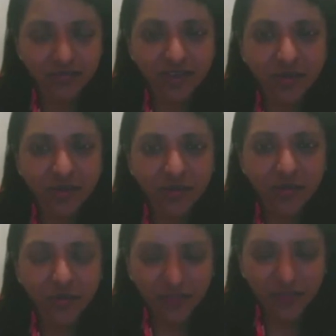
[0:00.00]
Pick
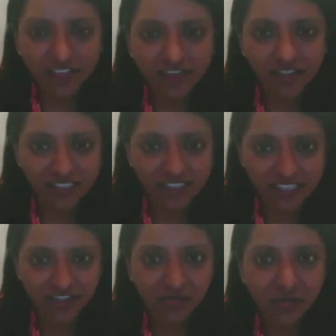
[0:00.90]
willing
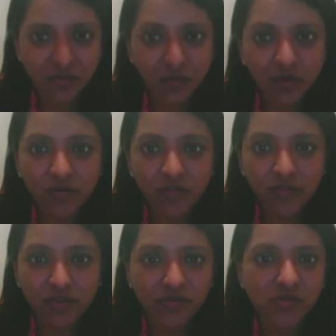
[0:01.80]
volunteers. Work with
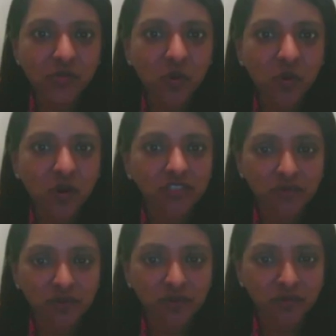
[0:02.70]
those who want
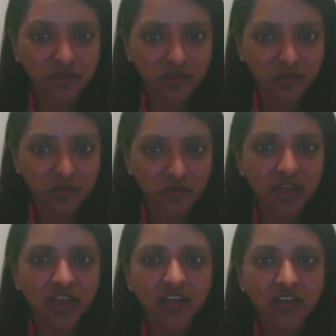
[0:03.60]
to work with you
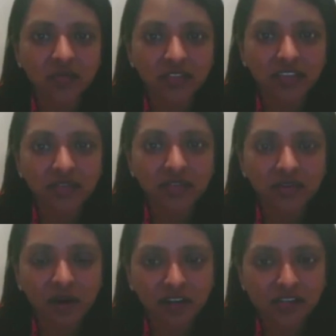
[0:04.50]
and who will give
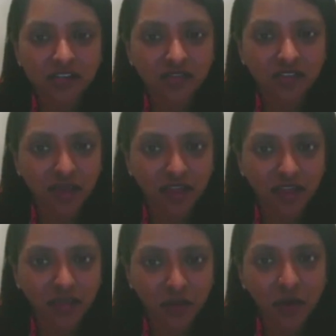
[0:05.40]
you honest
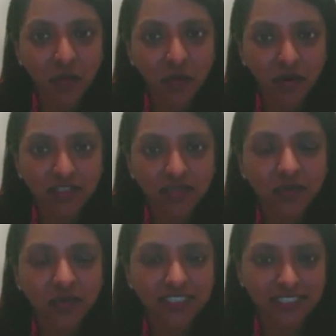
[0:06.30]
feedback about what worked
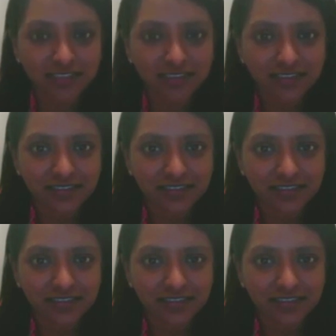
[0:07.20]
and what didn't.